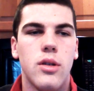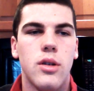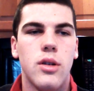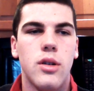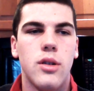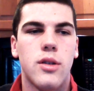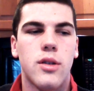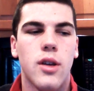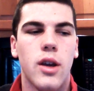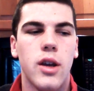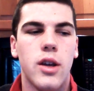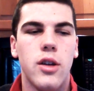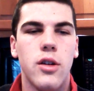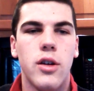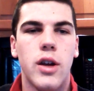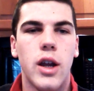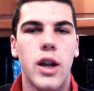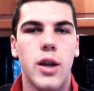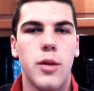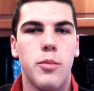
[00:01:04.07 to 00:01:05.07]
it's like
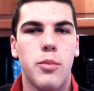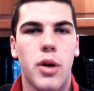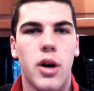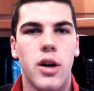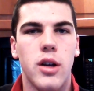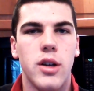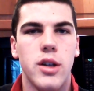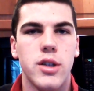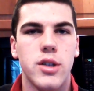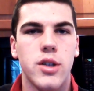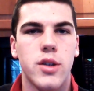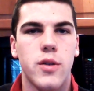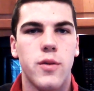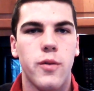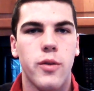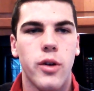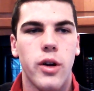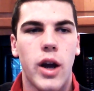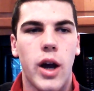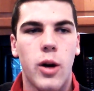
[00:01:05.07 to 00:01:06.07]
you're getting punished
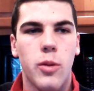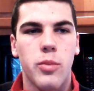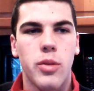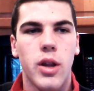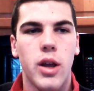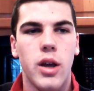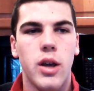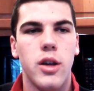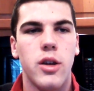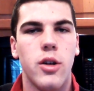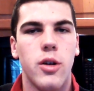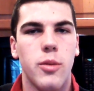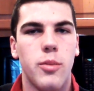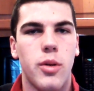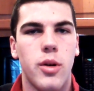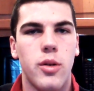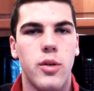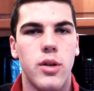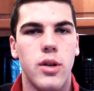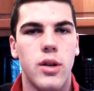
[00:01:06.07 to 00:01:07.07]
for outplaying your
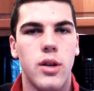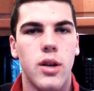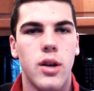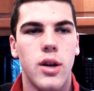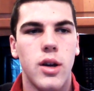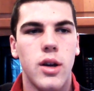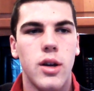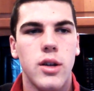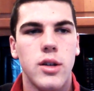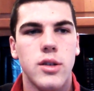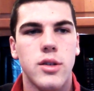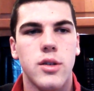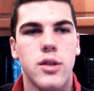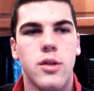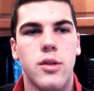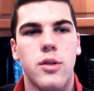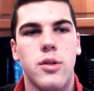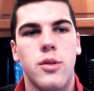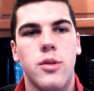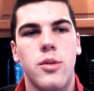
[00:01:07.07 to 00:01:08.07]
opponent.
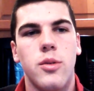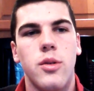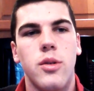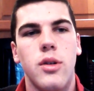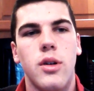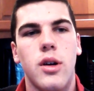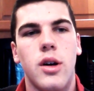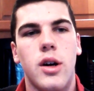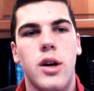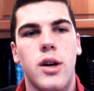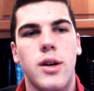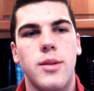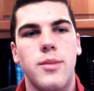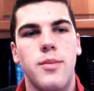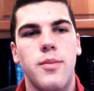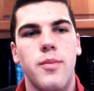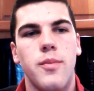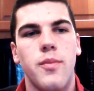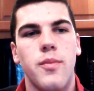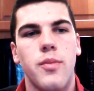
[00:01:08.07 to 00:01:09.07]
So I
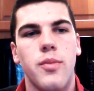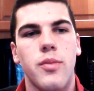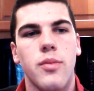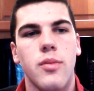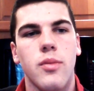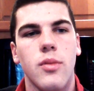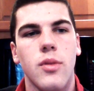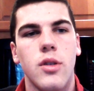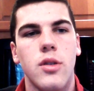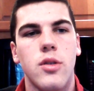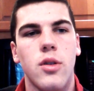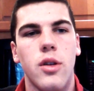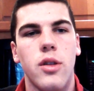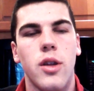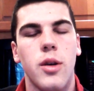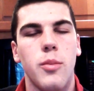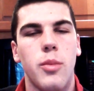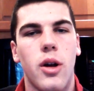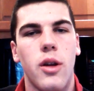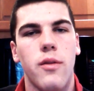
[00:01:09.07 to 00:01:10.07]

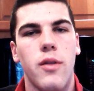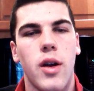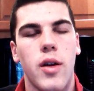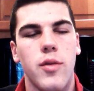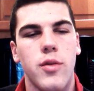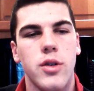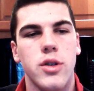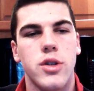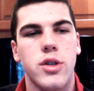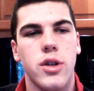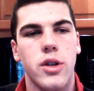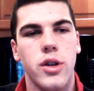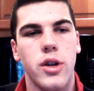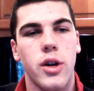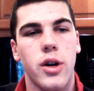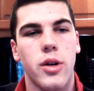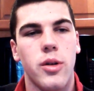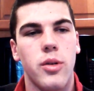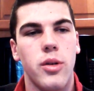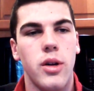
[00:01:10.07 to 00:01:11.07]
think Pot of Avarice
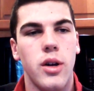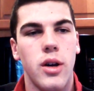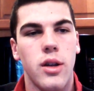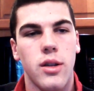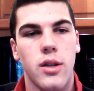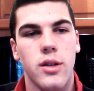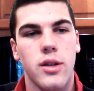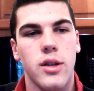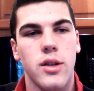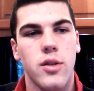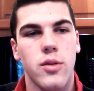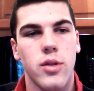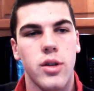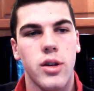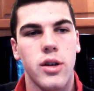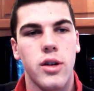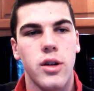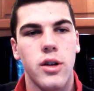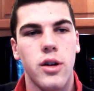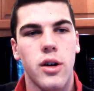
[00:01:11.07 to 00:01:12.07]
should go. I think that's a
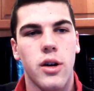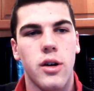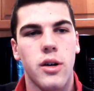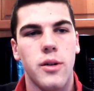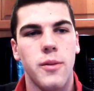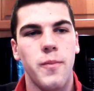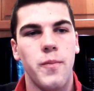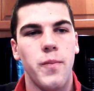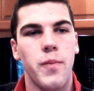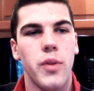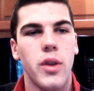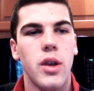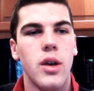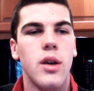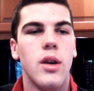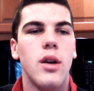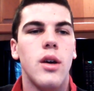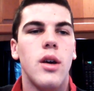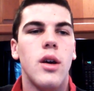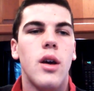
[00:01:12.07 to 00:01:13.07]
really good call.
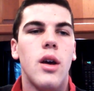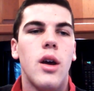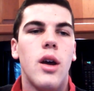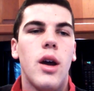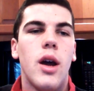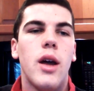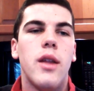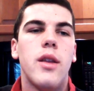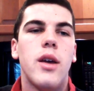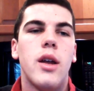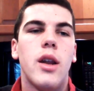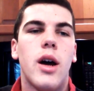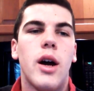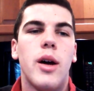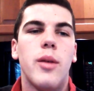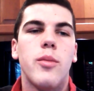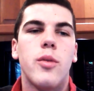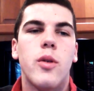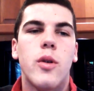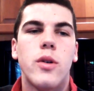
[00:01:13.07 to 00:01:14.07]
And then
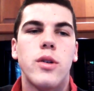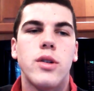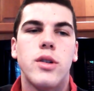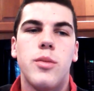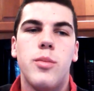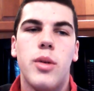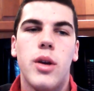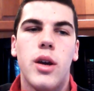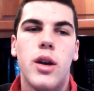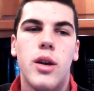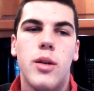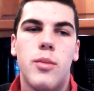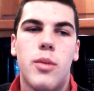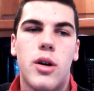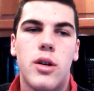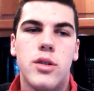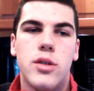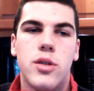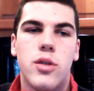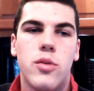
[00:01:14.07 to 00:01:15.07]
I'm going to ban
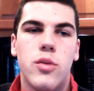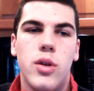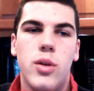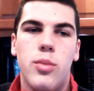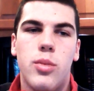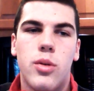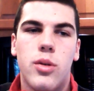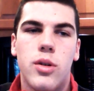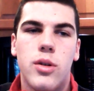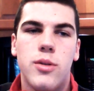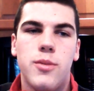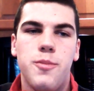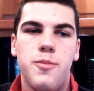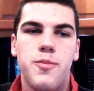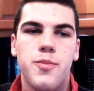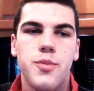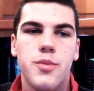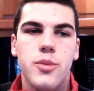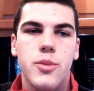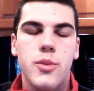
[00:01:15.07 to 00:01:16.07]
Monster Reborn
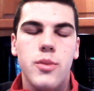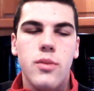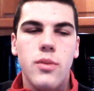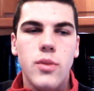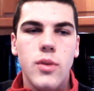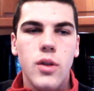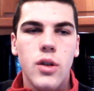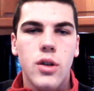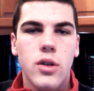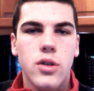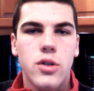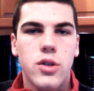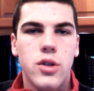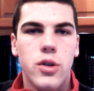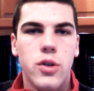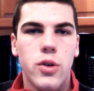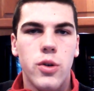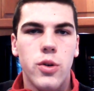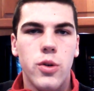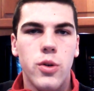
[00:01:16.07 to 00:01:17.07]

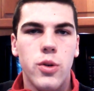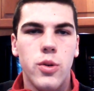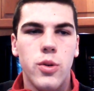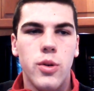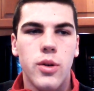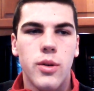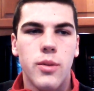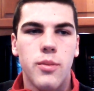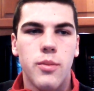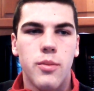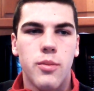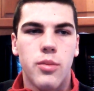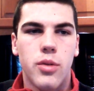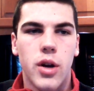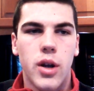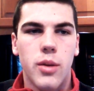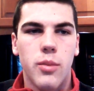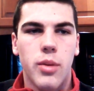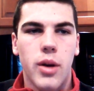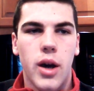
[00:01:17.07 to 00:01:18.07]
to
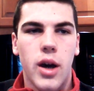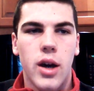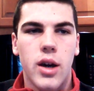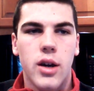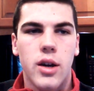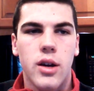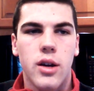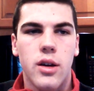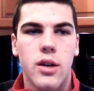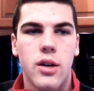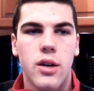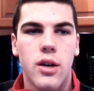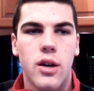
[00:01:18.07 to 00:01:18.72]
bring back